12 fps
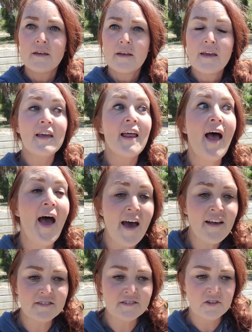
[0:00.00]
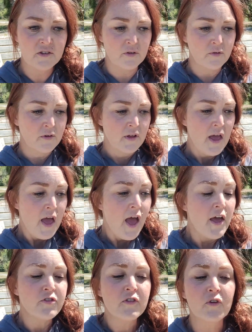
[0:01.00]
It has to.
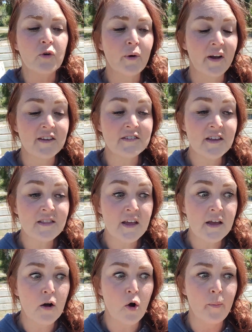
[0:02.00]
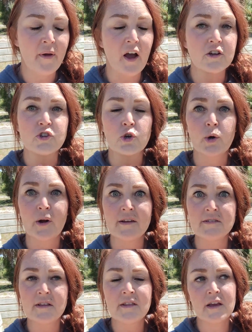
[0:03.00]
And the crazy thing, oh my gosh, the
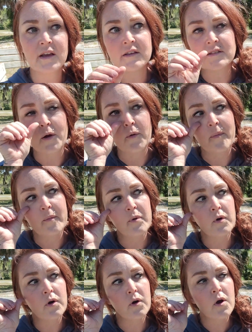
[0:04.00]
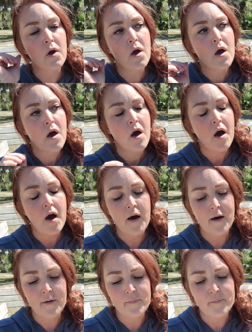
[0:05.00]
crazy thing is, I remember
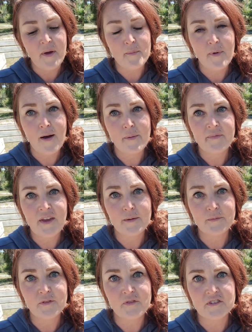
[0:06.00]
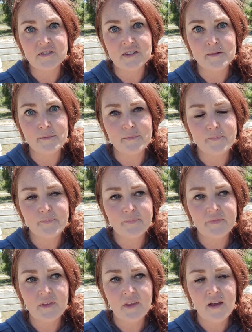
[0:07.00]
um, my mom came to visit
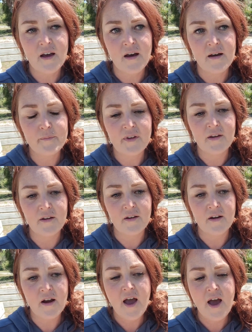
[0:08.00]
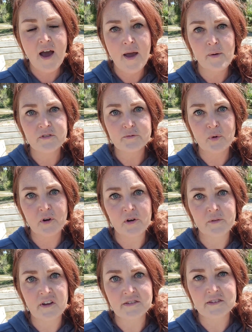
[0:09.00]
um, here. I was born and
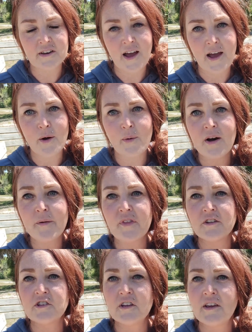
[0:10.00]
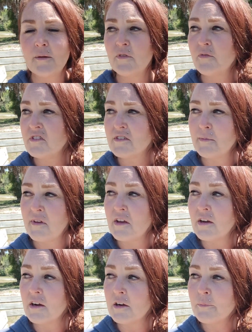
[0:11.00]
raised in Iowa, and she came to visit me
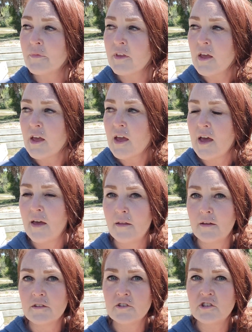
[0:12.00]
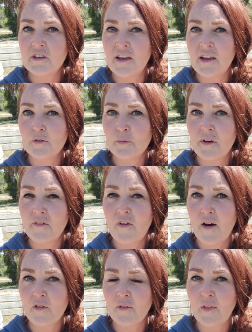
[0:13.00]
here. And she came to my
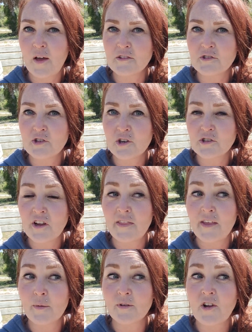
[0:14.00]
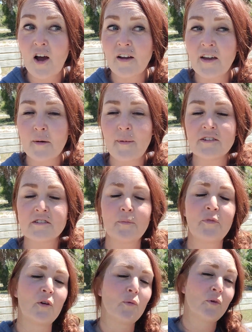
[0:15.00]
father in law's church, and they were talking about
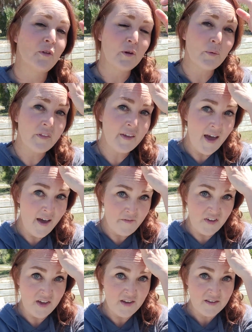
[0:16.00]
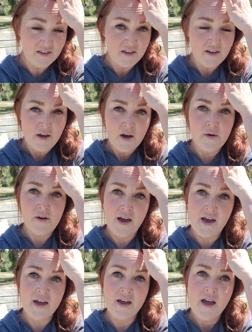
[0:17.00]
something really, really heavy.
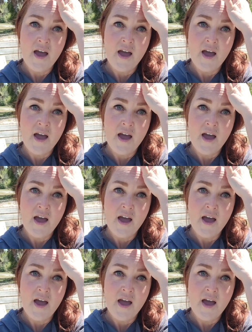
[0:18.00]
Okay.